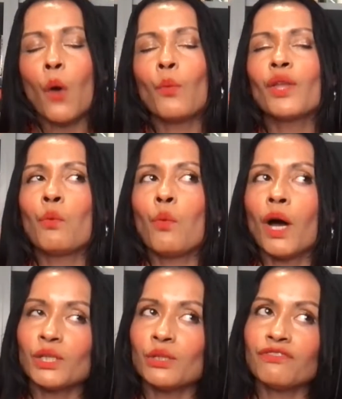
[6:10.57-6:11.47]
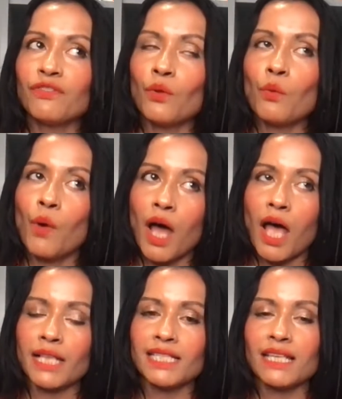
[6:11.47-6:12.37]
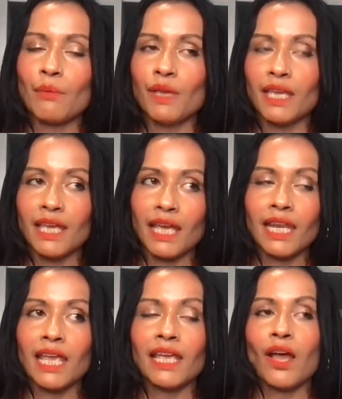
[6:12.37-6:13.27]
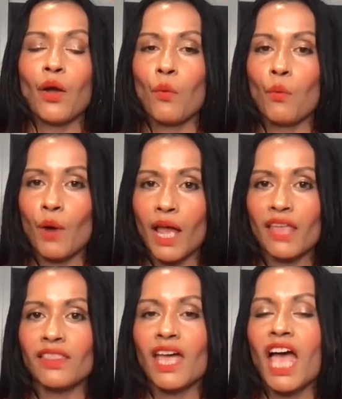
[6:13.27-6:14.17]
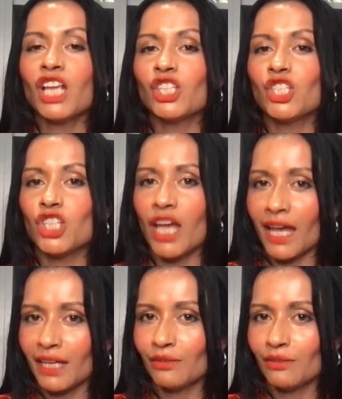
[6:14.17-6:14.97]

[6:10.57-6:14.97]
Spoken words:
with wonderful words beginning with J.